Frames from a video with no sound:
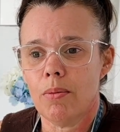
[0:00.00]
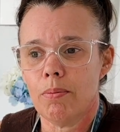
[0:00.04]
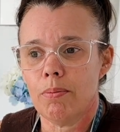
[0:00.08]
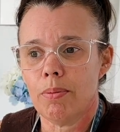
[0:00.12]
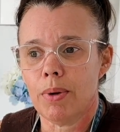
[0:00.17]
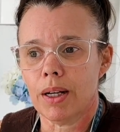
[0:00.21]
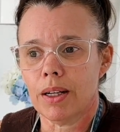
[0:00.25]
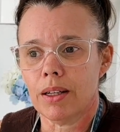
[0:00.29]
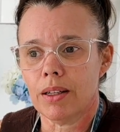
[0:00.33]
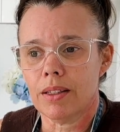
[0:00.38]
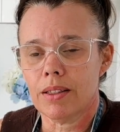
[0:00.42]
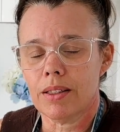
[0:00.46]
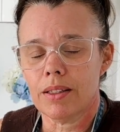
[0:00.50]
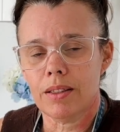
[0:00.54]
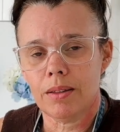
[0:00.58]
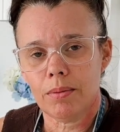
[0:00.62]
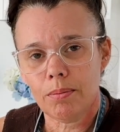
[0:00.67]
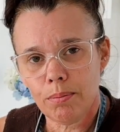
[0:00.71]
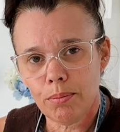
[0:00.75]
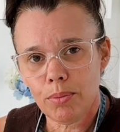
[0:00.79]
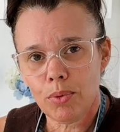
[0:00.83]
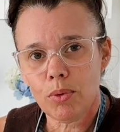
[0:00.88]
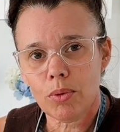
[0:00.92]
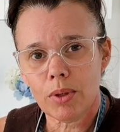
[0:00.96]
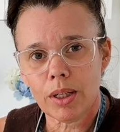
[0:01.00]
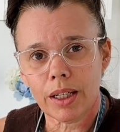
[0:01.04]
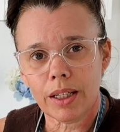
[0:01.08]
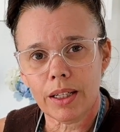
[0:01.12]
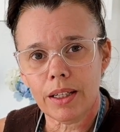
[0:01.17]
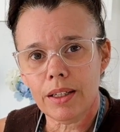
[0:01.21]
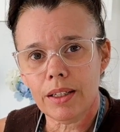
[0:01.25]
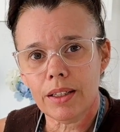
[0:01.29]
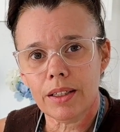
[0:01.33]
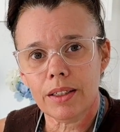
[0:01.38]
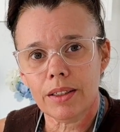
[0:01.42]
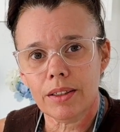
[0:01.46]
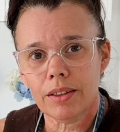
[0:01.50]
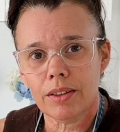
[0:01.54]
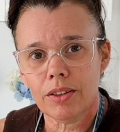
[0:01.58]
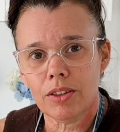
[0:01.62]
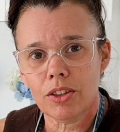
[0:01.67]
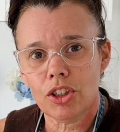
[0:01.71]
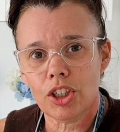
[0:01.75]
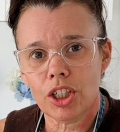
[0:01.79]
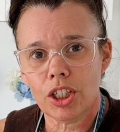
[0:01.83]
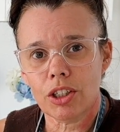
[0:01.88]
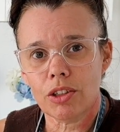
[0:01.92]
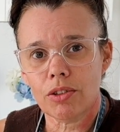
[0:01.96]
But a simple cake
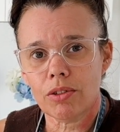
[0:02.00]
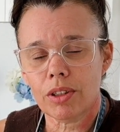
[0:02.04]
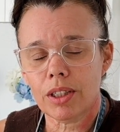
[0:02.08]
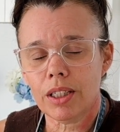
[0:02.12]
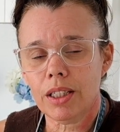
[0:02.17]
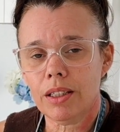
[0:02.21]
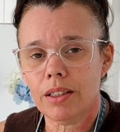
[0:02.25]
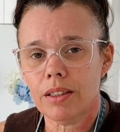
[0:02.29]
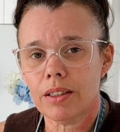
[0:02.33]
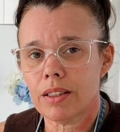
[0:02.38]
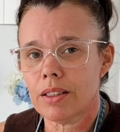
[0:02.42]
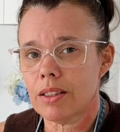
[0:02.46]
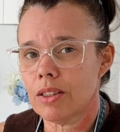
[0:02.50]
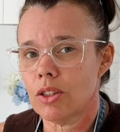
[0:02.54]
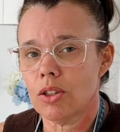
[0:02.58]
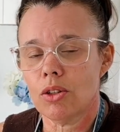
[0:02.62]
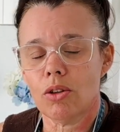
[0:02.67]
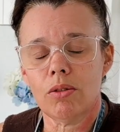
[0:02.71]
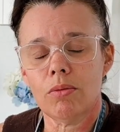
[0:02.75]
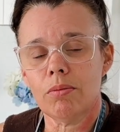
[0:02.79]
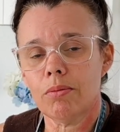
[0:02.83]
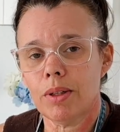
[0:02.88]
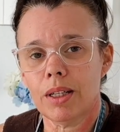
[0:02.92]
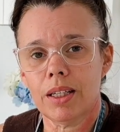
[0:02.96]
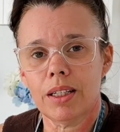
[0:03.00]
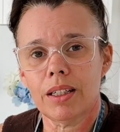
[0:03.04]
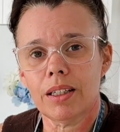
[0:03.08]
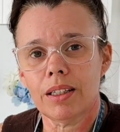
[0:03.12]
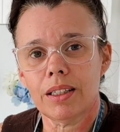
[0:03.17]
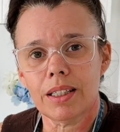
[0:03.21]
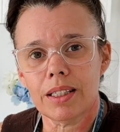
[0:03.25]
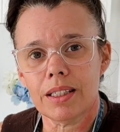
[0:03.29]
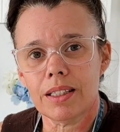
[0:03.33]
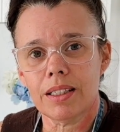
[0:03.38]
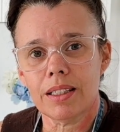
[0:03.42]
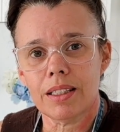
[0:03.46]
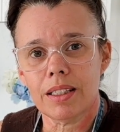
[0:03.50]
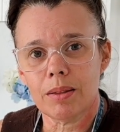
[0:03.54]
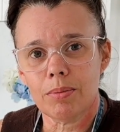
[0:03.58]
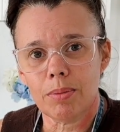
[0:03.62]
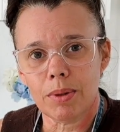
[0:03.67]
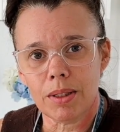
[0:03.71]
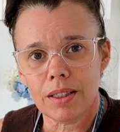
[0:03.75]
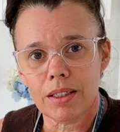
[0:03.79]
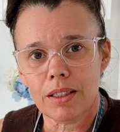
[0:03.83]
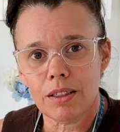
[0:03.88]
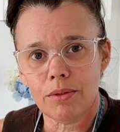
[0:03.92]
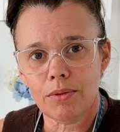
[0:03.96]
generally does not mean a less
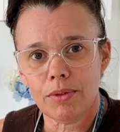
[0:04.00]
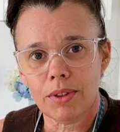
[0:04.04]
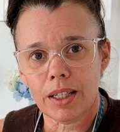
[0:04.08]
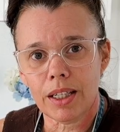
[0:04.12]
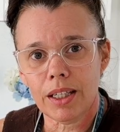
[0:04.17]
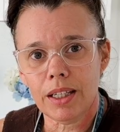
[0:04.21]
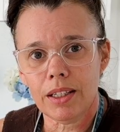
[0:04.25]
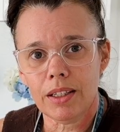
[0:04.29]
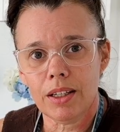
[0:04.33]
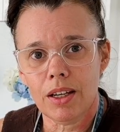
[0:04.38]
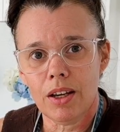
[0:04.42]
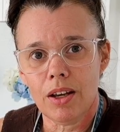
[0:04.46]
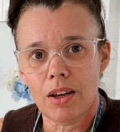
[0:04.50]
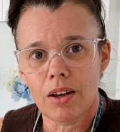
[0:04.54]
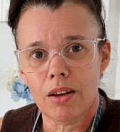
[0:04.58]
expensive cake,